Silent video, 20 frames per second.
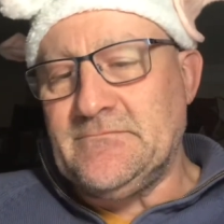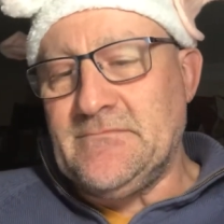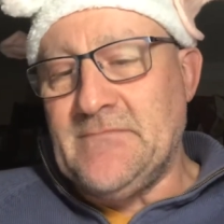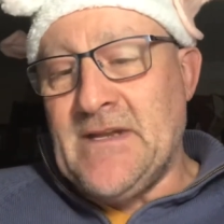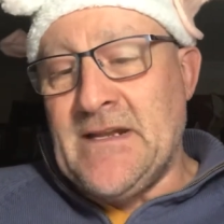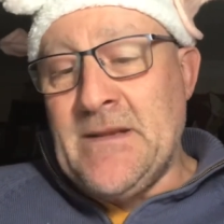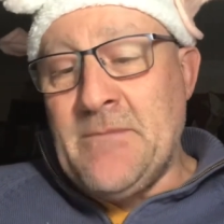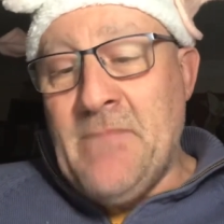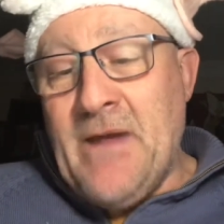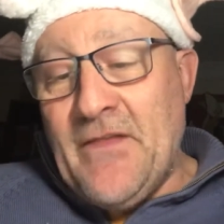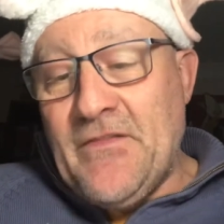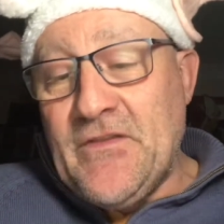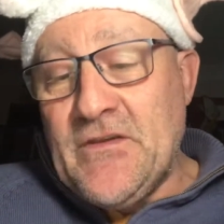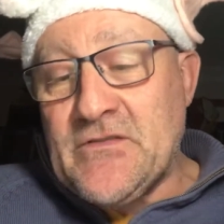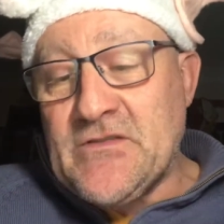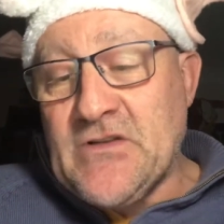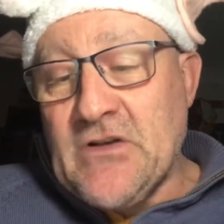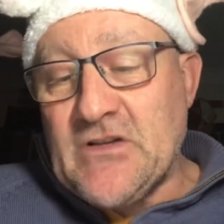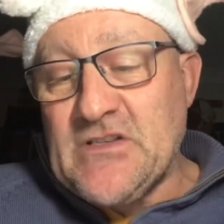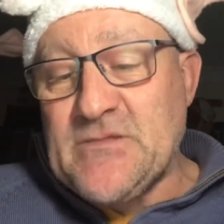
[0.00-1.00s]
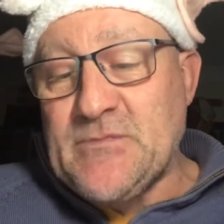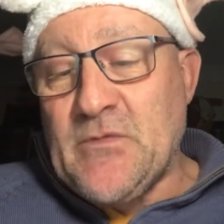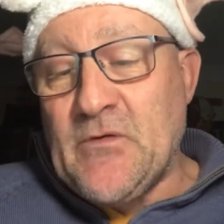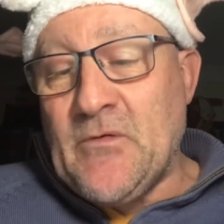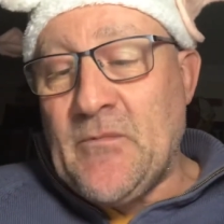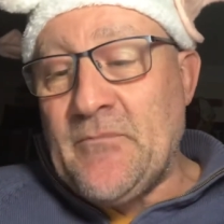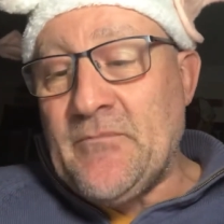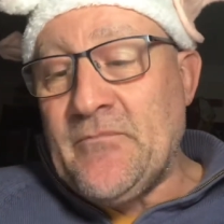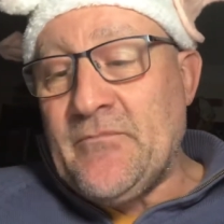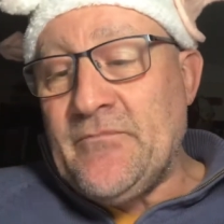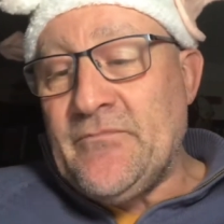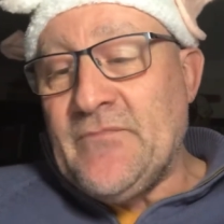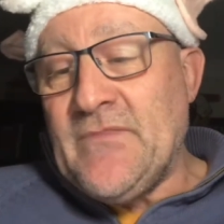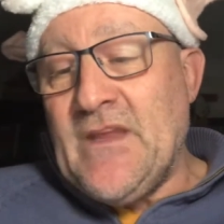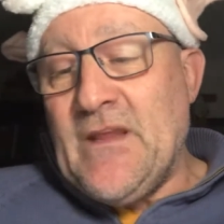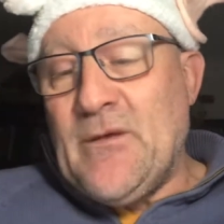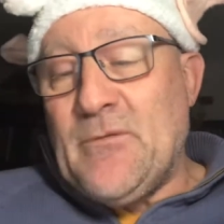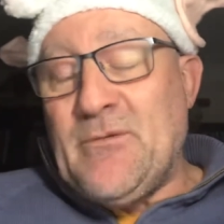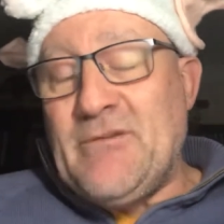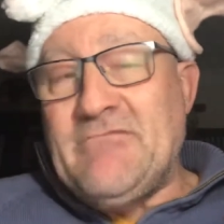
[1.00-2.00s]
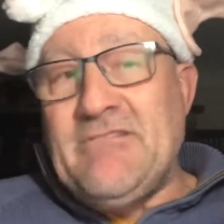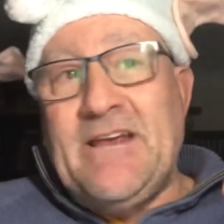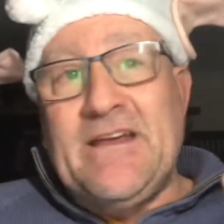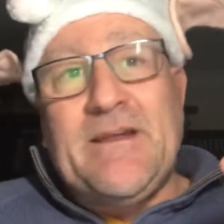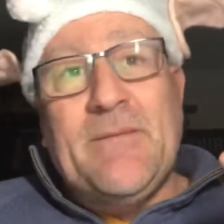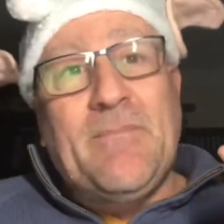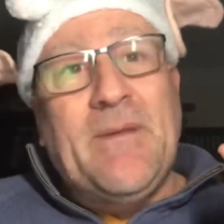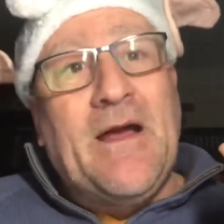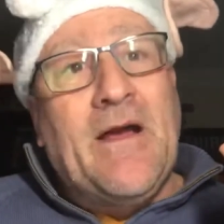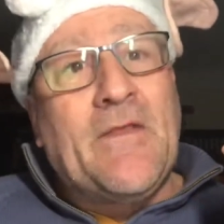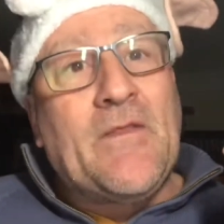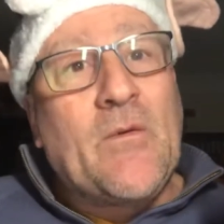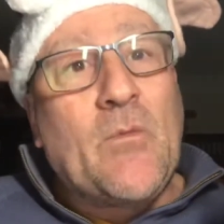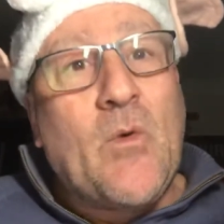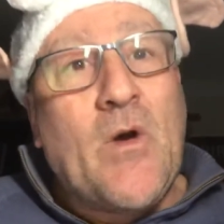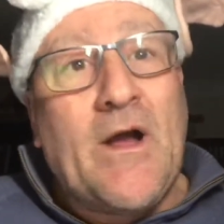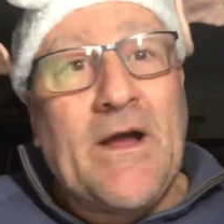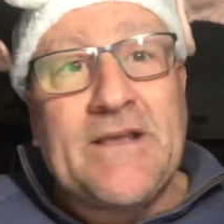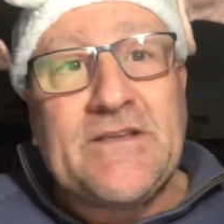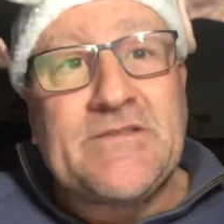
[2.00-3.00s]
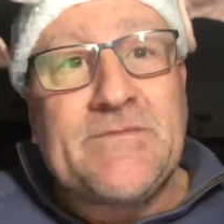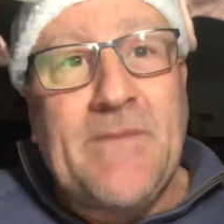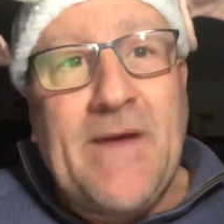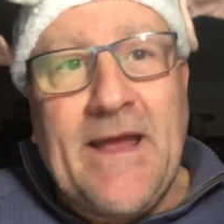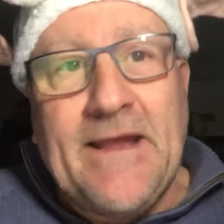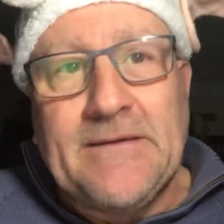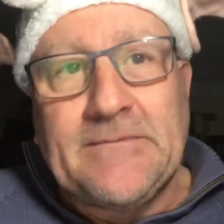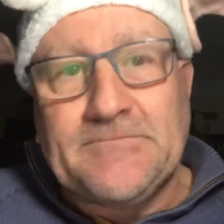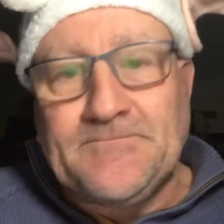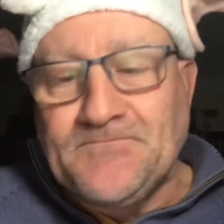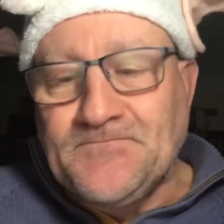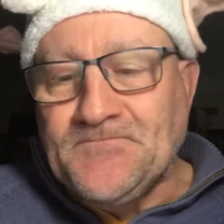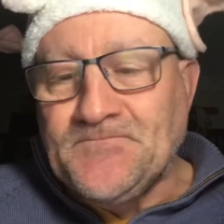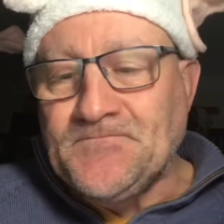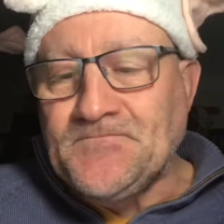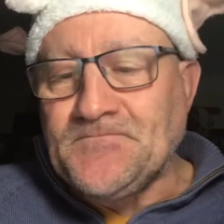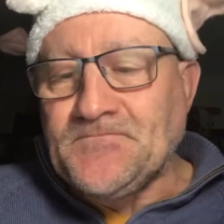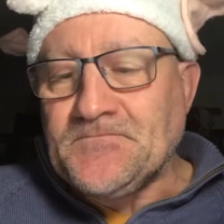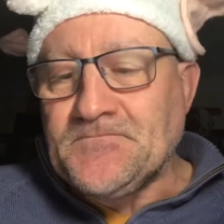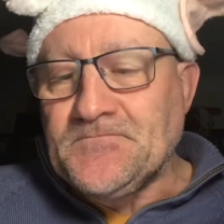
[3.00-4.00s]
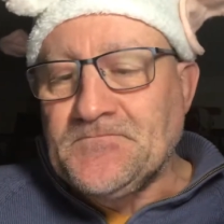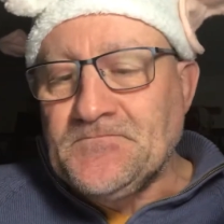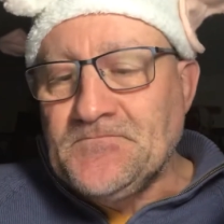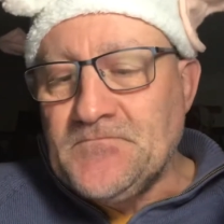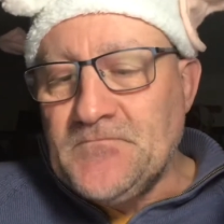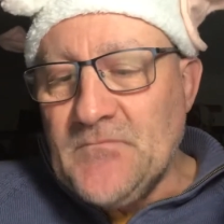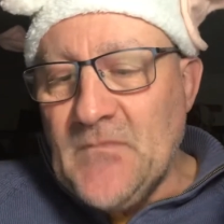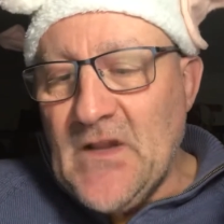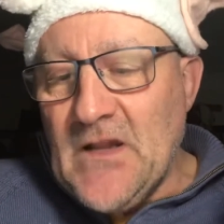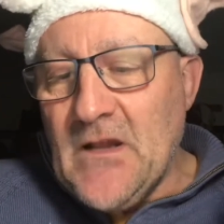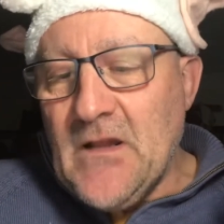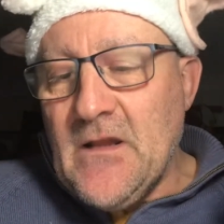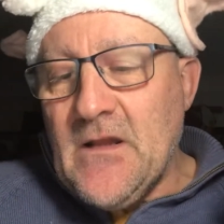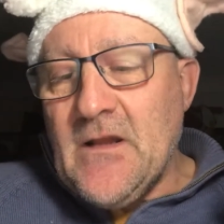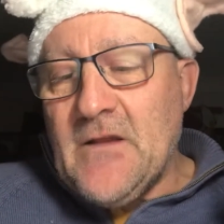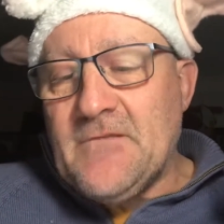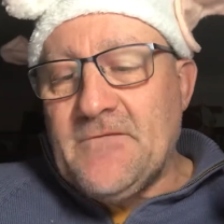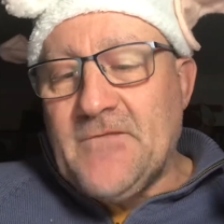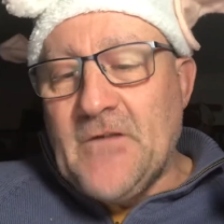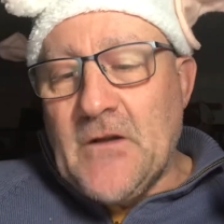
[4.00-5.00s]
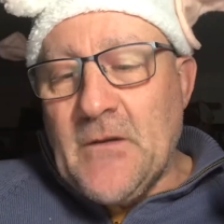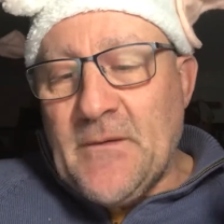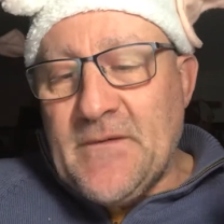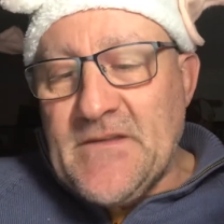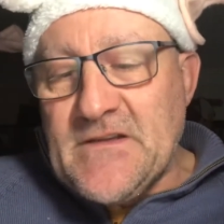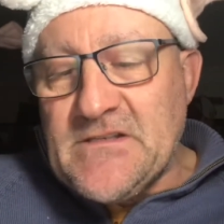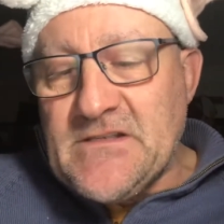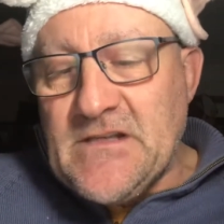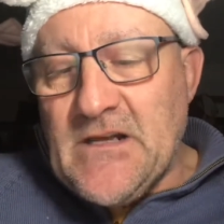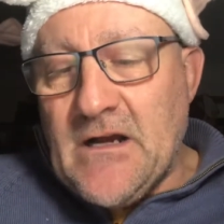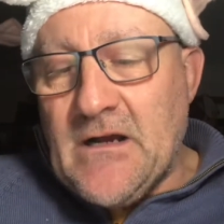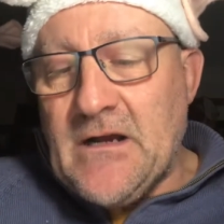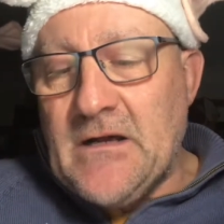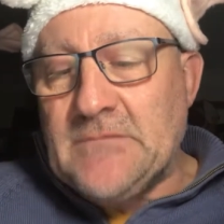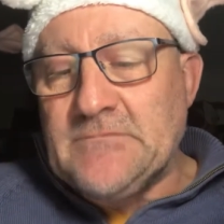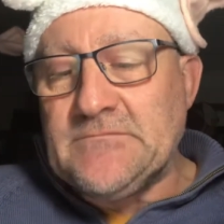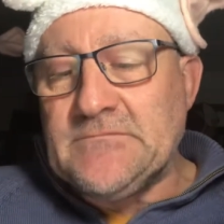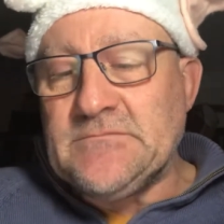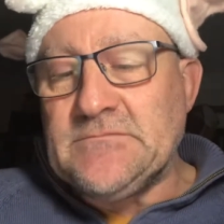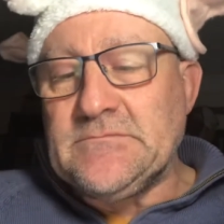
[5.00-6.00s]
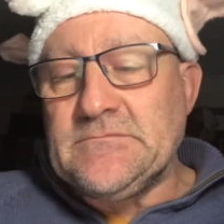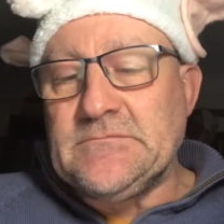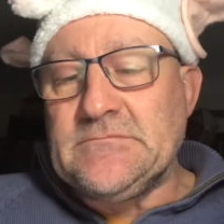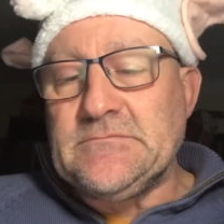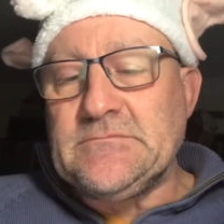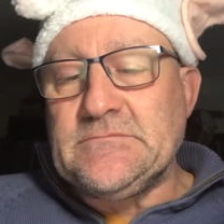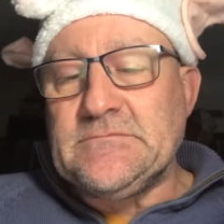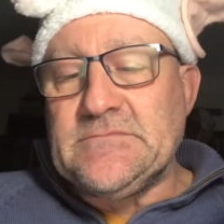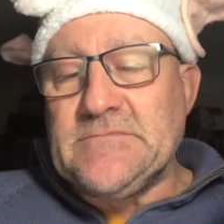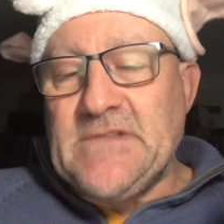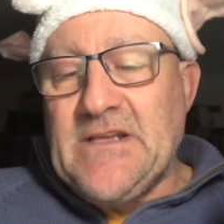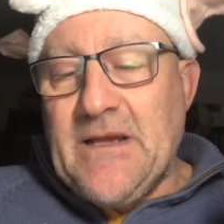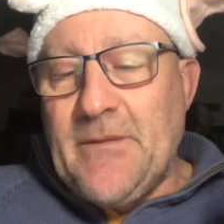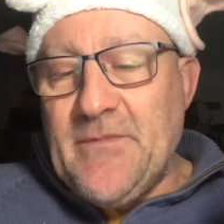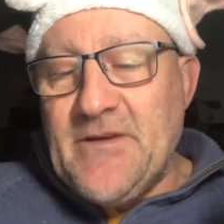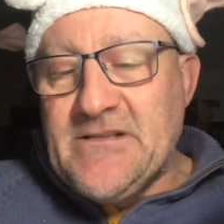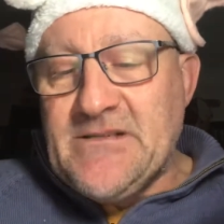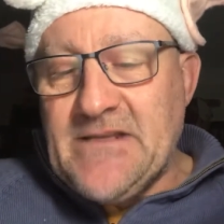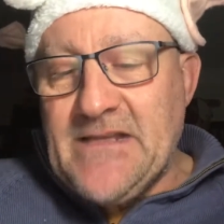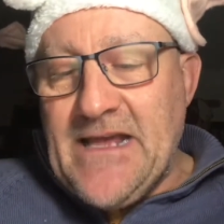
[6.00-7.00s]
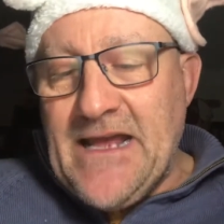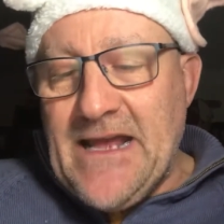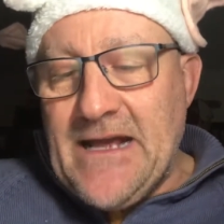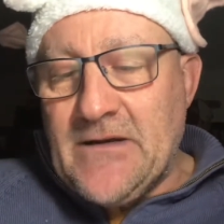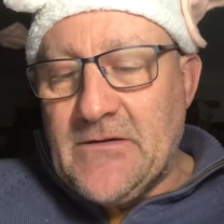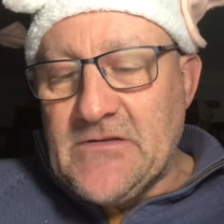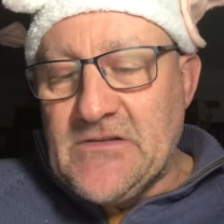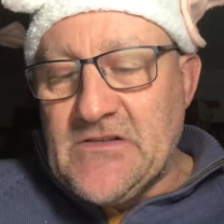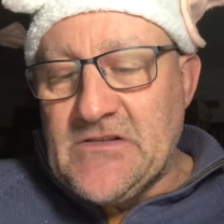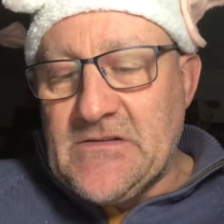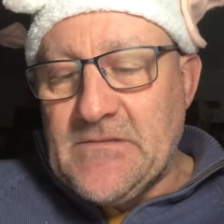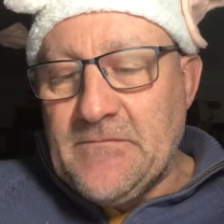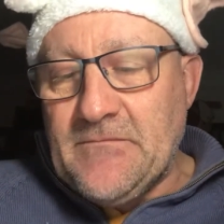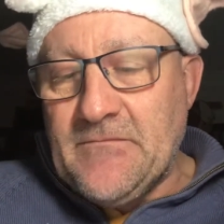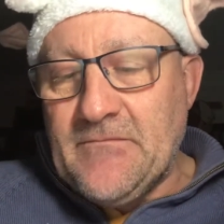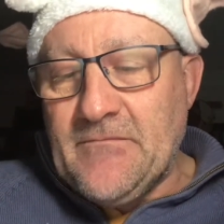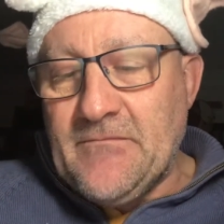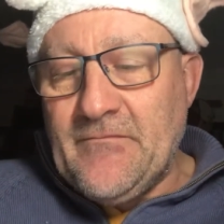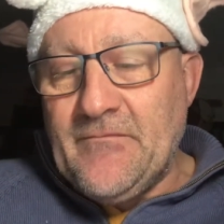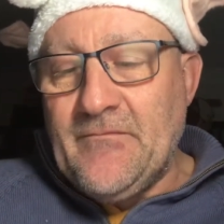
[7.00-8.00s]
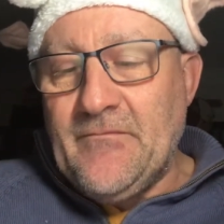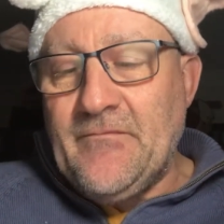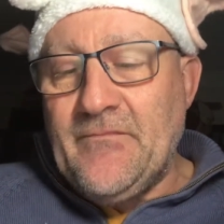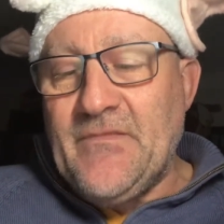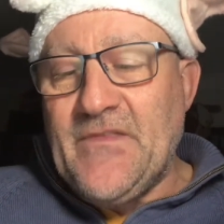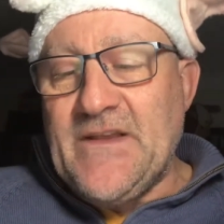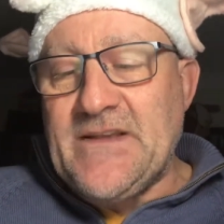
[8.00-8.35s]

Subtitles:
And in Matthew's Gospel, we read about the wise men following the star, coming to the house. They